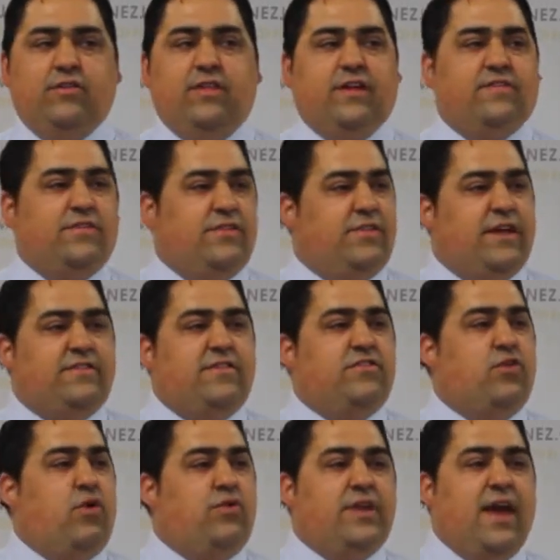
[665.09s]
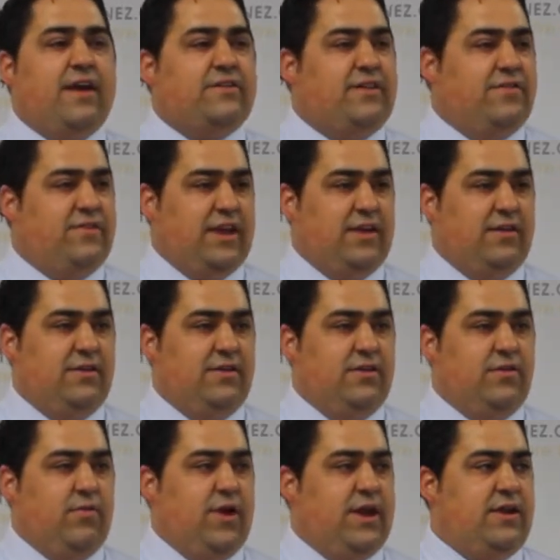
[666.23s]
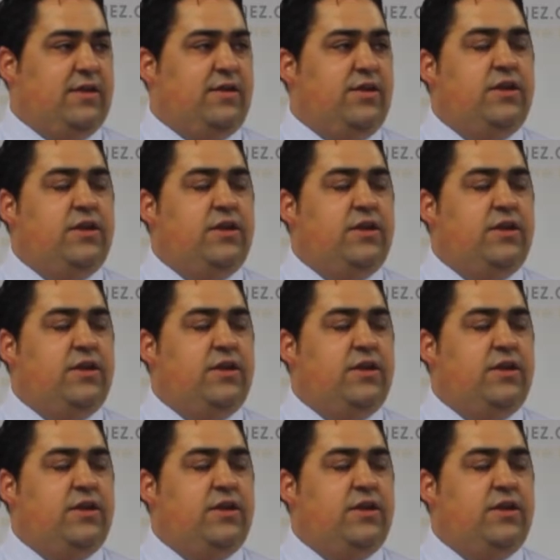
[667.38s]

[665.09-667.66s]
That's his only activity, right?